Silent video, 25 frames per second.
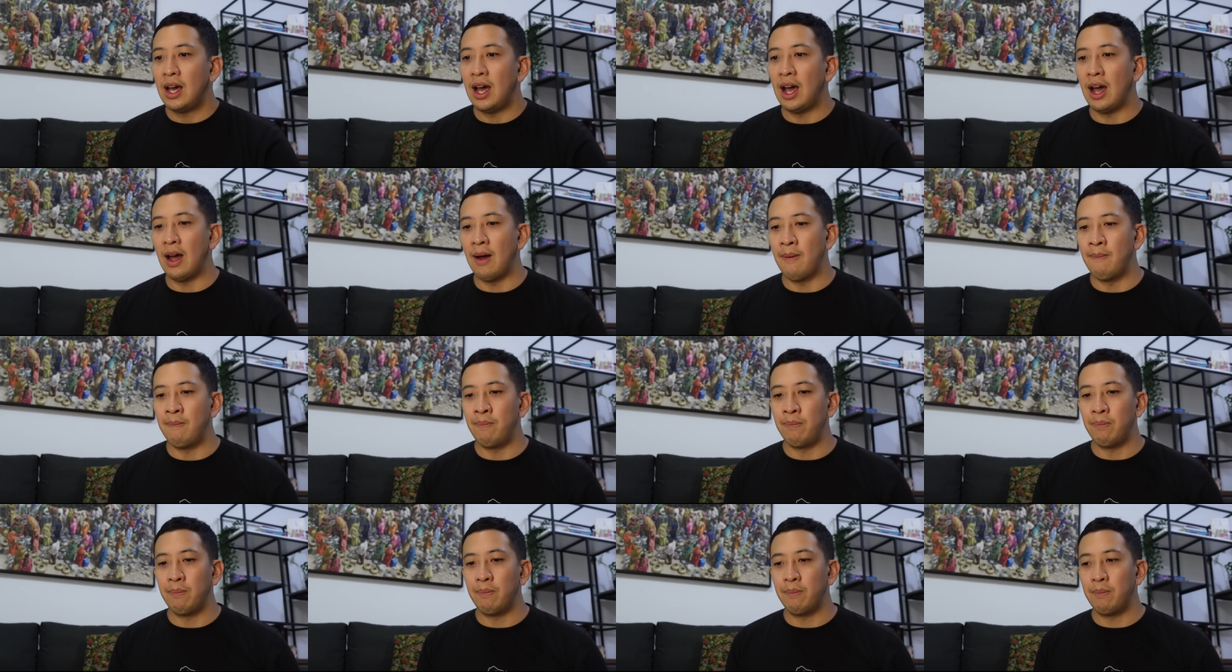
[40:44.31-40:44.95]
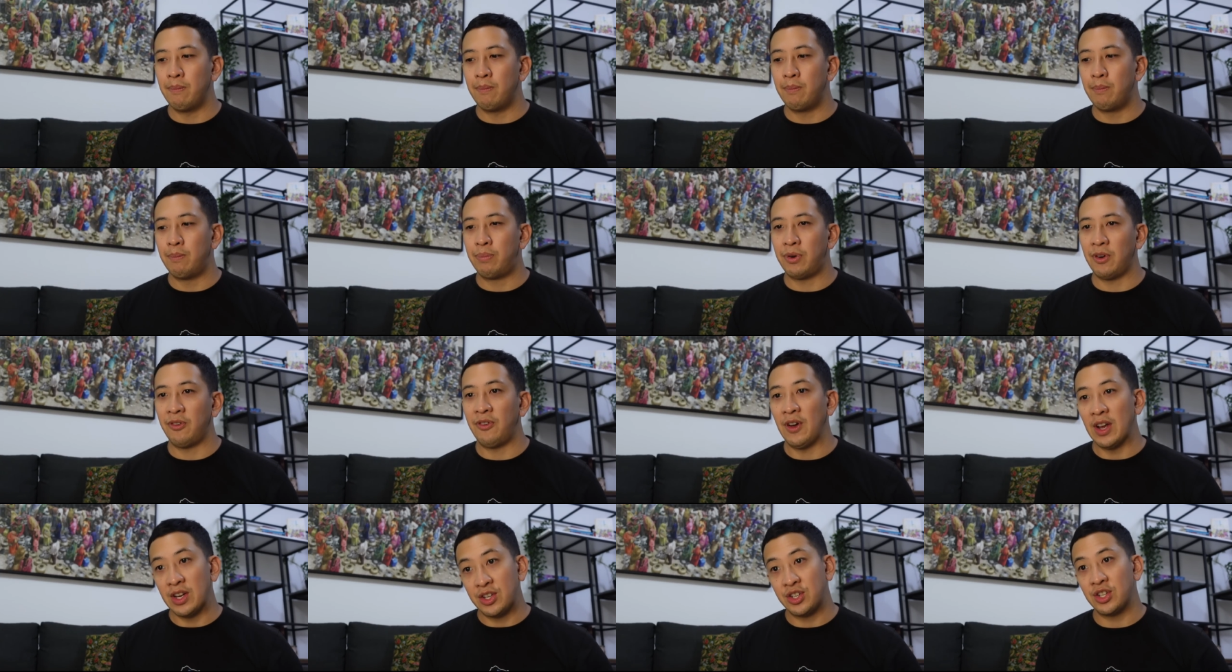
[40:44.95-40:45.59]
Um,
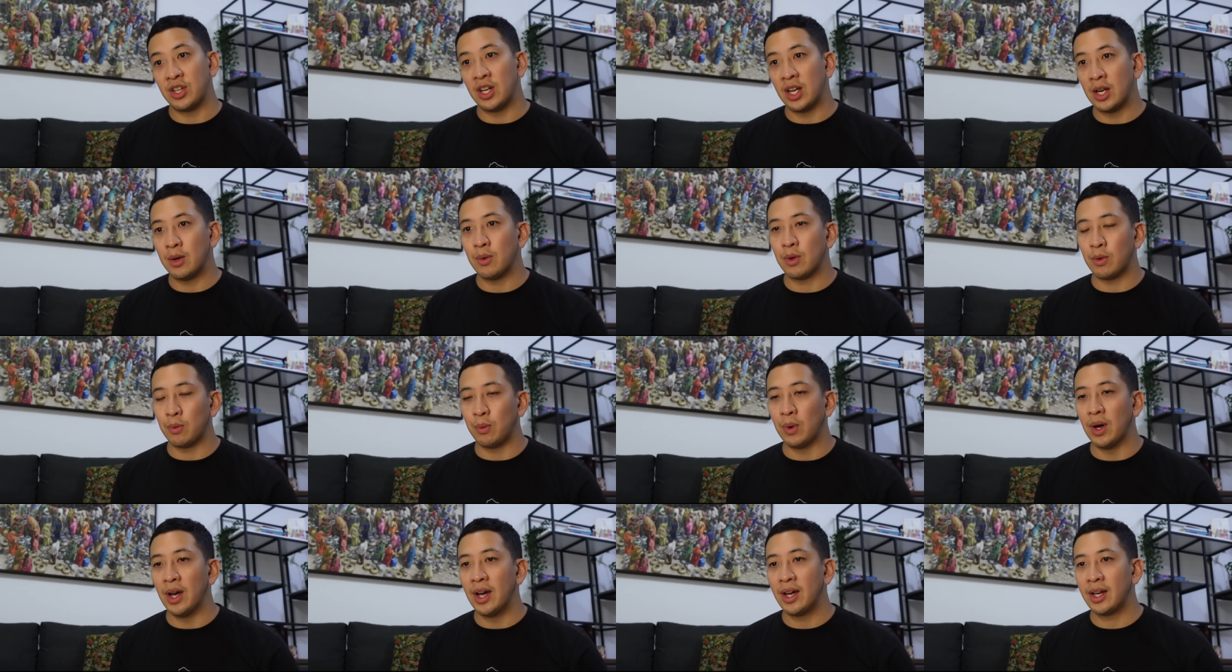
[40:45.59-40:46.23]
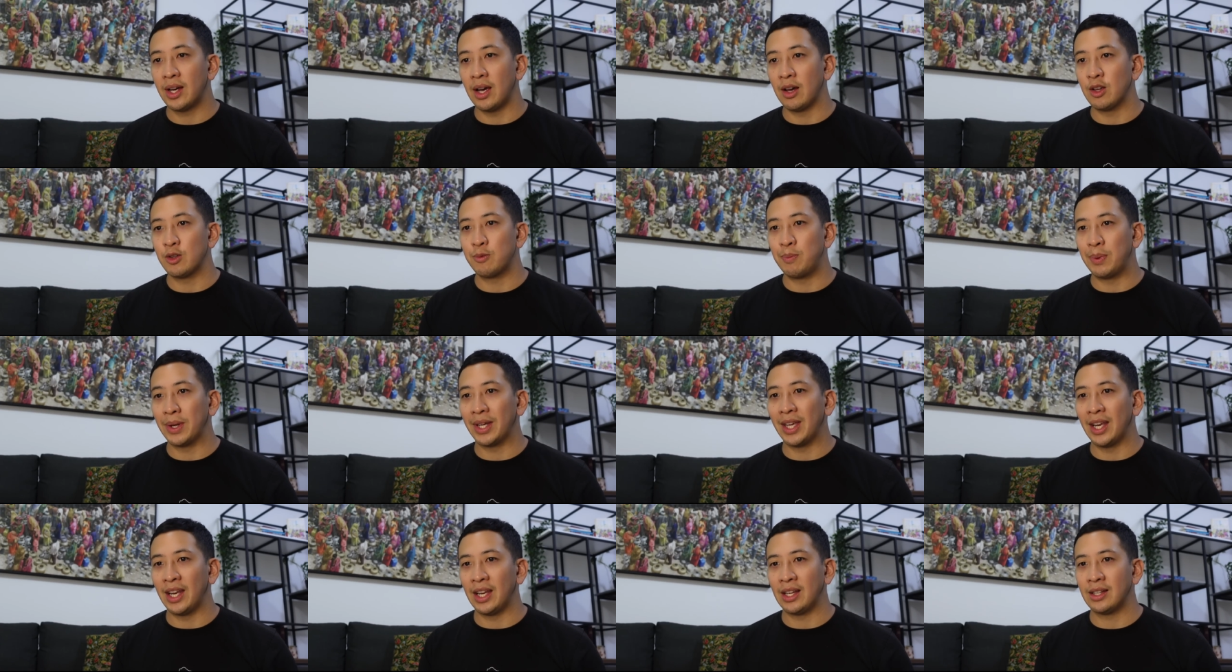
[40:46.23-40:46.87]
professionally, with work, I was
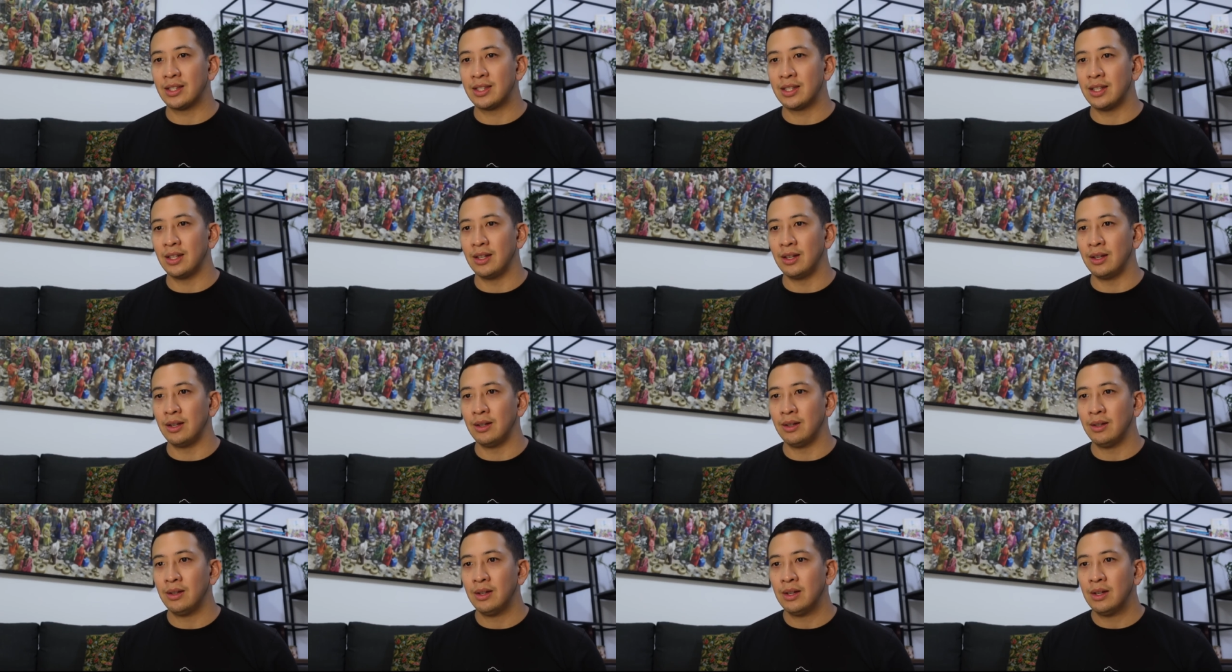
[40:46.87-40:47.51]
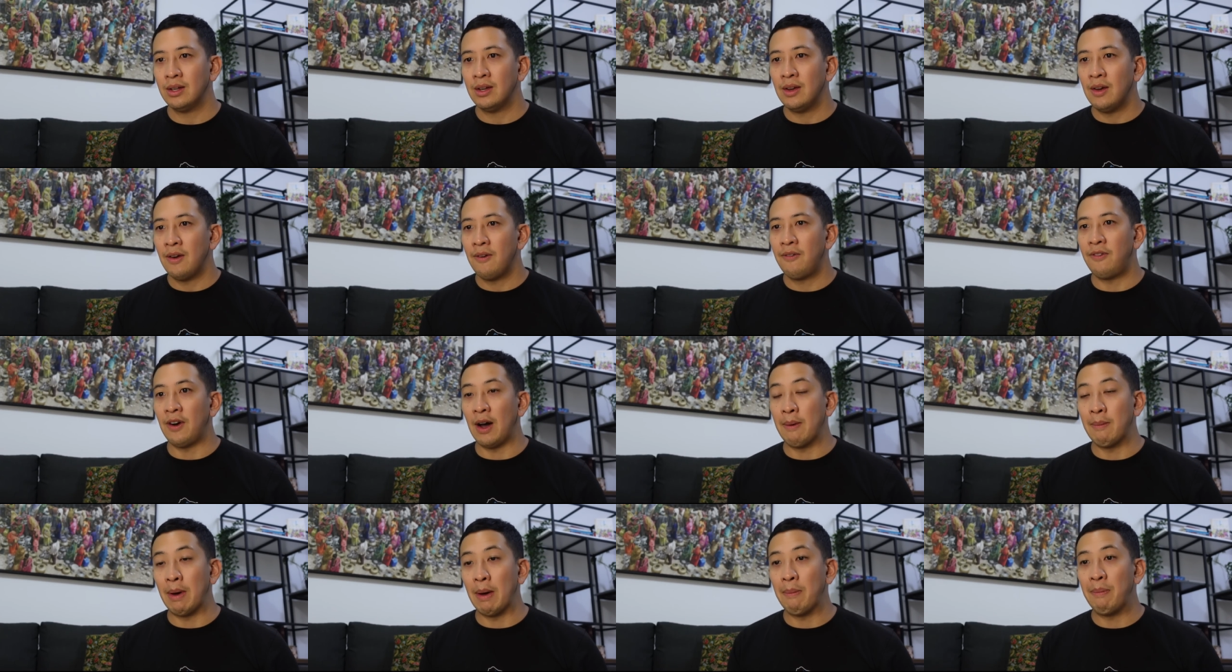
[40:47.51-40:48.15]
beginning to mm.
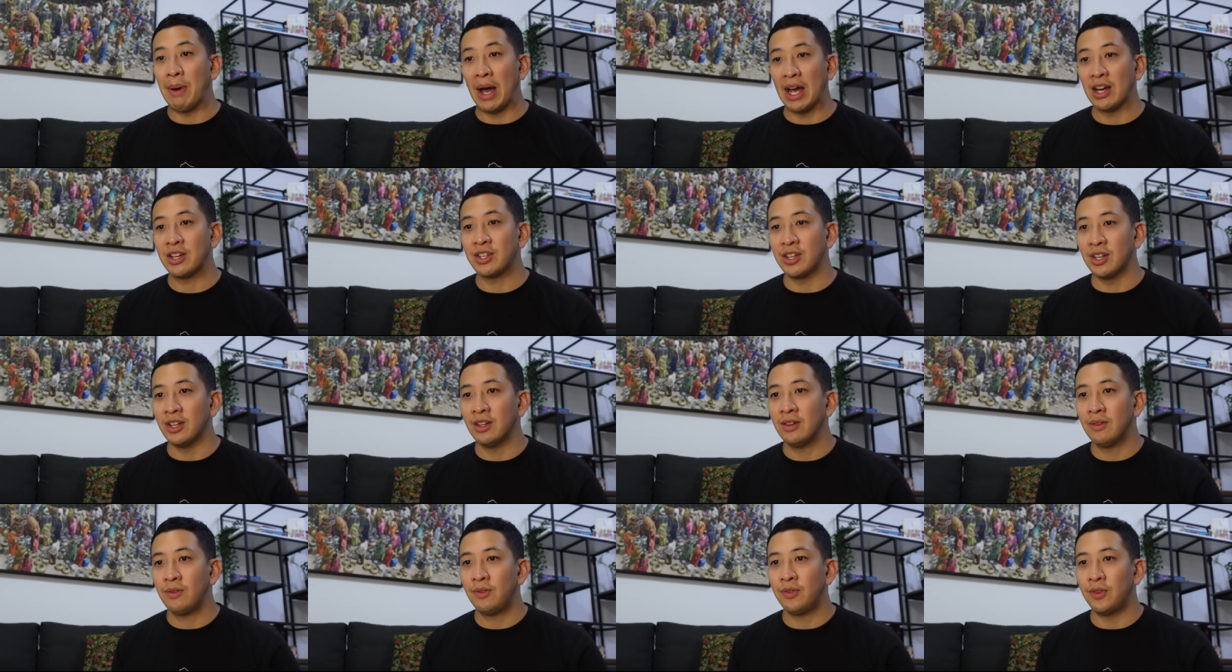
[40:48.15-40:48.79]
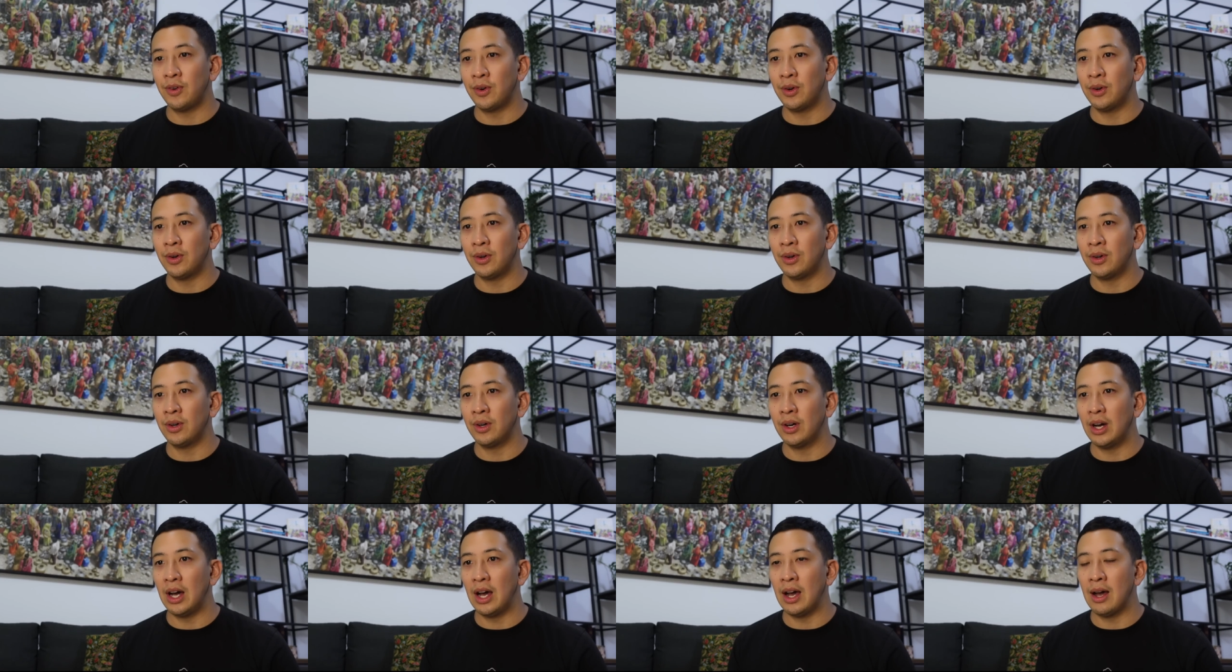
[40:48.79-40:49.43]
find my passion
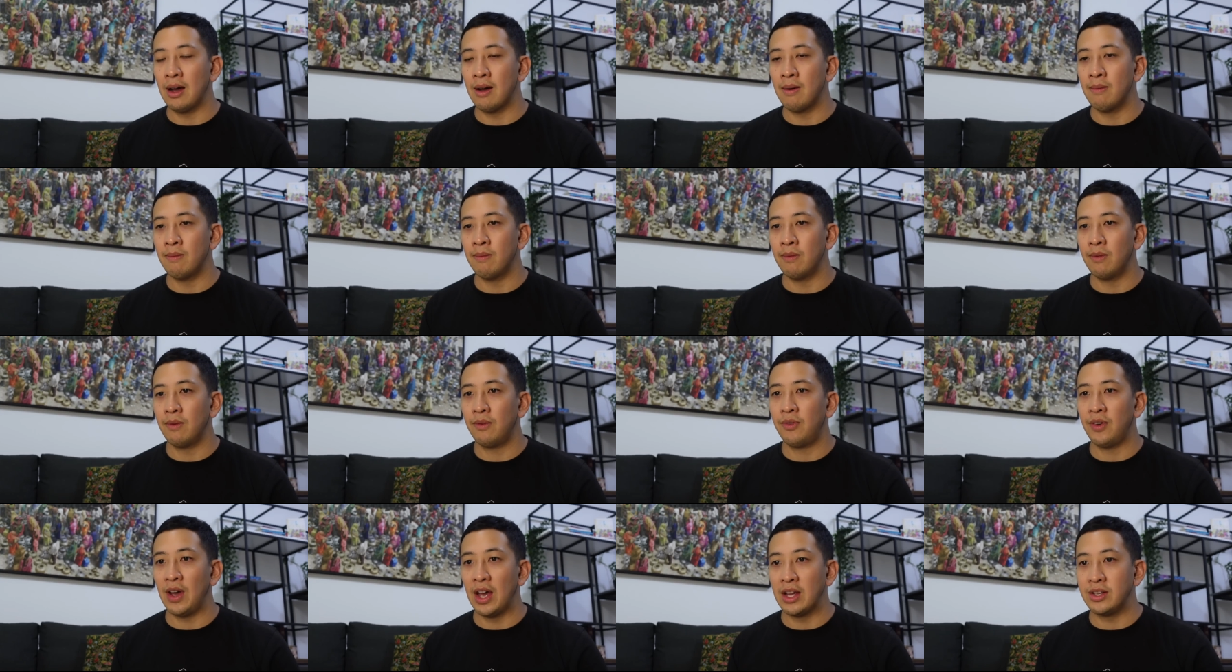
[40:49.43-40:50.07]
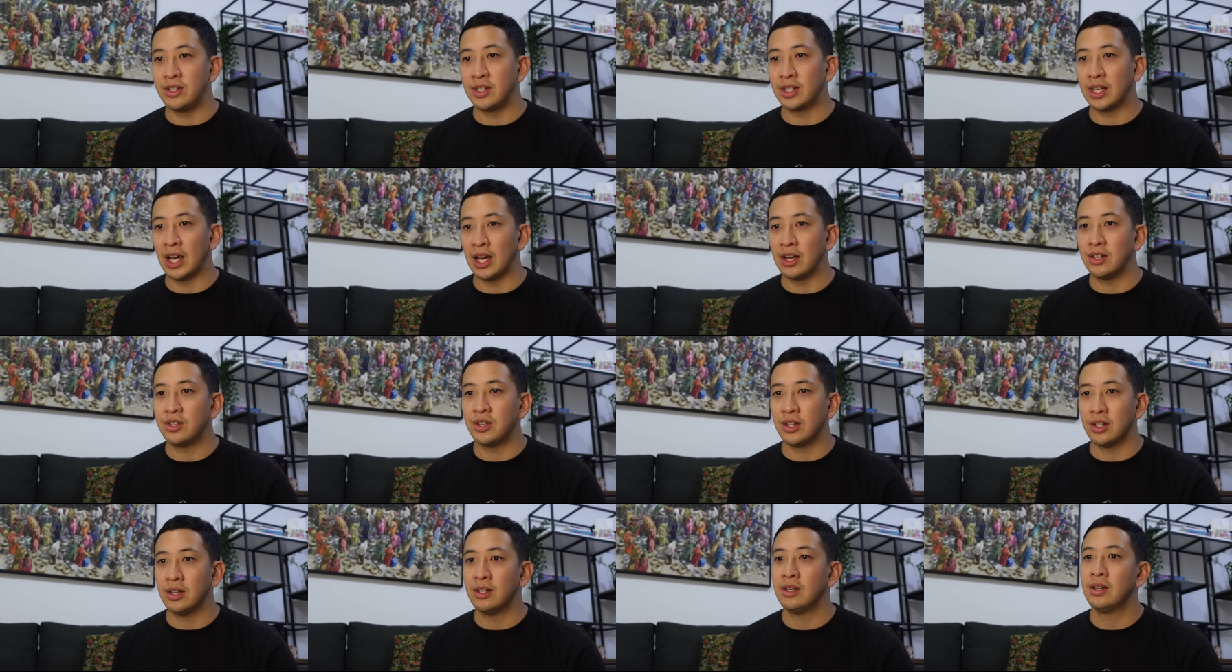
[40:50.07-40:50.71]
for um, for
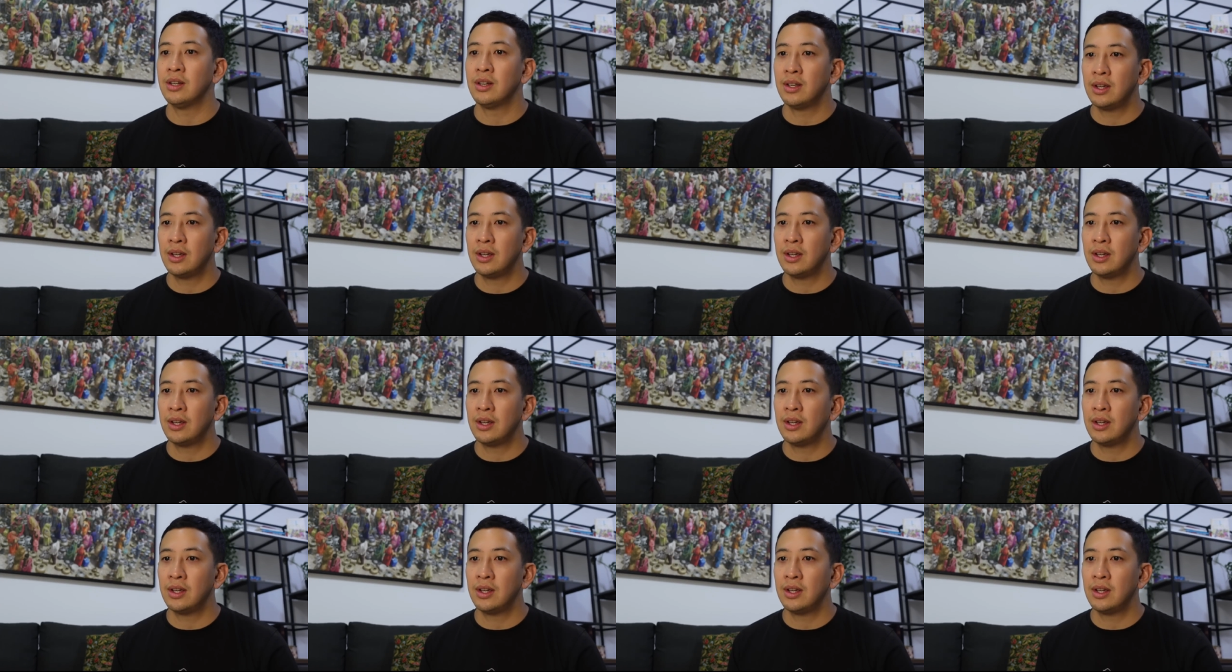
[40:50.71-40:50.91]
education,